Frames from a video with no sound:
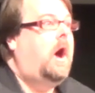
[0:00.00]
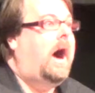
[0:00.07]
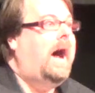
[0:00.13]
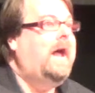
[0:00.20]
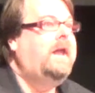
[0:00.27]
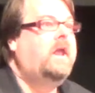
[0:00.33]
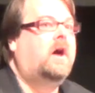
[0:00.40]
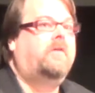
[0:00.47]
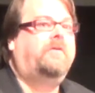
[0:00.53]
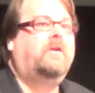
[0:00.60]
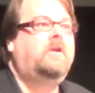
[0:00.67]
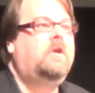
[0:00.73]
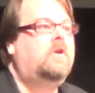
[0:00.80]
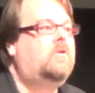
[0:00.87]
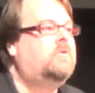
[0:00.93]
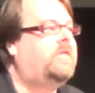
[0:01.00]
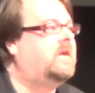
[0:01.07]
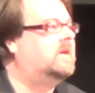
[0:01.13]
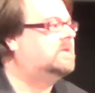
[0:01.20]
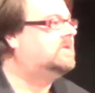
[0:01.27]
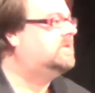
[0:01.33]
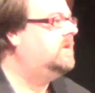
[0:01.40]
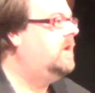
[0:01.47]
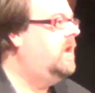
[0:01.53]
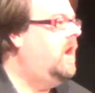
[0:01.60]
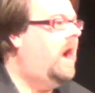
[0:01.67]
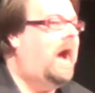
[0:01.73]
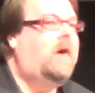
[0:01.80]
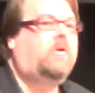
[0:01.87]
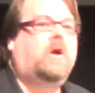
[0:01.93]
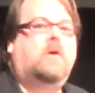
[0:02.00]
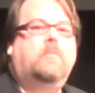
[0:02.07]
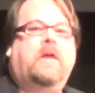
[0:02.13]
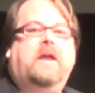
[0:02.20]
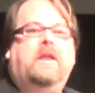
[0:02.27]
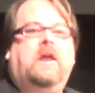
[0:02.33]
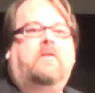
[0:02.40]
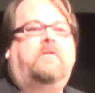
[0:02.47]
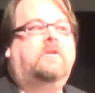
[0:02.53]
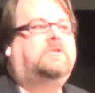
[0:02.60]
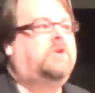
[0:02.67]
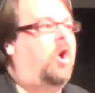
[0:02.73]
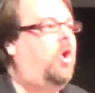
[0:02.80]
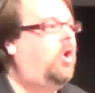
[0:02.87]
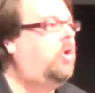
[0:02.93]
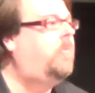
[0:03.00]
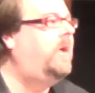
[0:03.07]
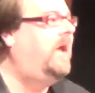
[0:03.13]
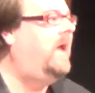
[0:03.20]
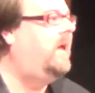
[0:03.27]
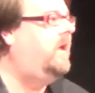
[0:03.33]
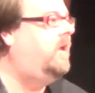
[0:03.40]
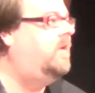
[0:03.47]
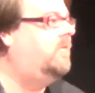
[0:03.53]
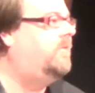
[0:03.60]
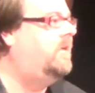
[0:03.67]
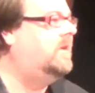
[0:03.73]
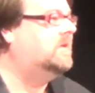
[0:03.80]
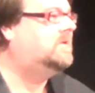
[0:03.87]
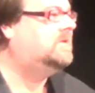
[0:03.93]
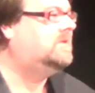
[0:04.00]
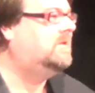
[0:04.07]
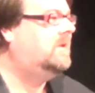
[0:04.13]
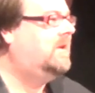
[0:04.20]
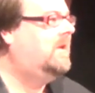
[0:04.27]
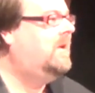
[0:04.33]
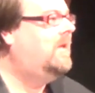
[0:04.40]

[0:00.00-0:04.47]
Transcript: I never knew this. How come they never told me any of this?